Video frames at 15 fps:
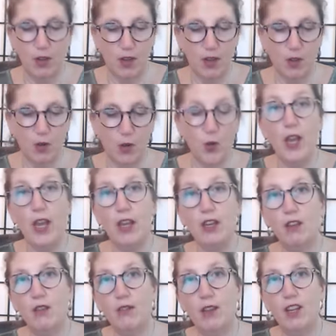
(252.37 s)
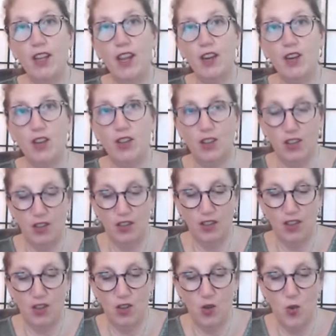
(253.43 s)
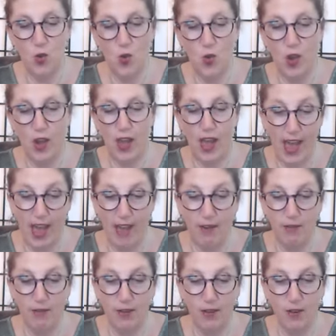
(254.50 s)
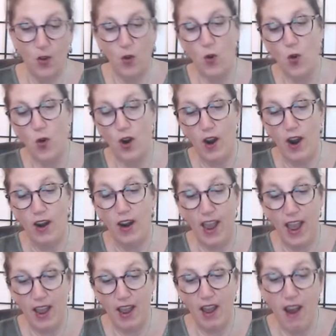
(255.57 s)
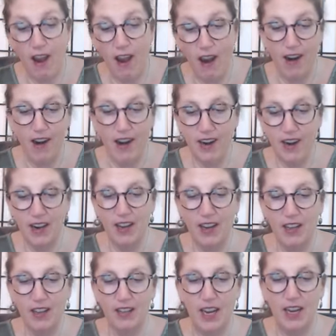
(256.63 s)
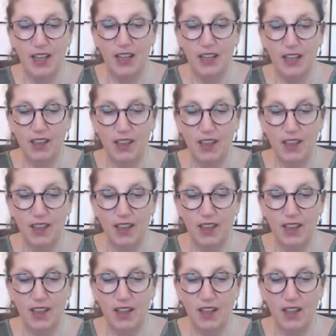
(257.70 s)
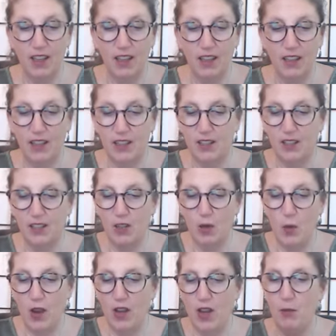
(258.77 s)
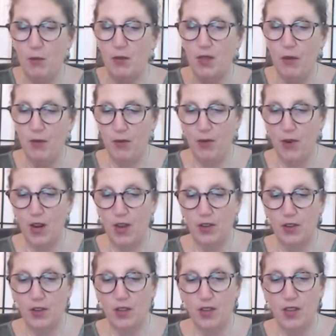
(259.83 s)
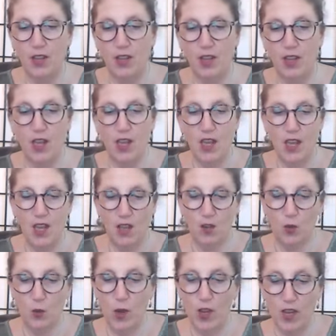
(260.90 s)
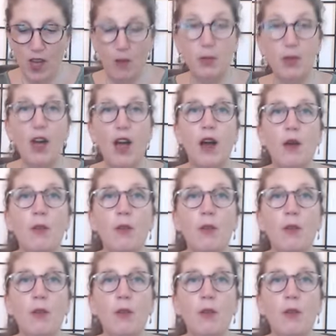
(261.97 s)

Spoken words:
creative intentions that you have or are setting. Let's see what comes up for us. So what comes up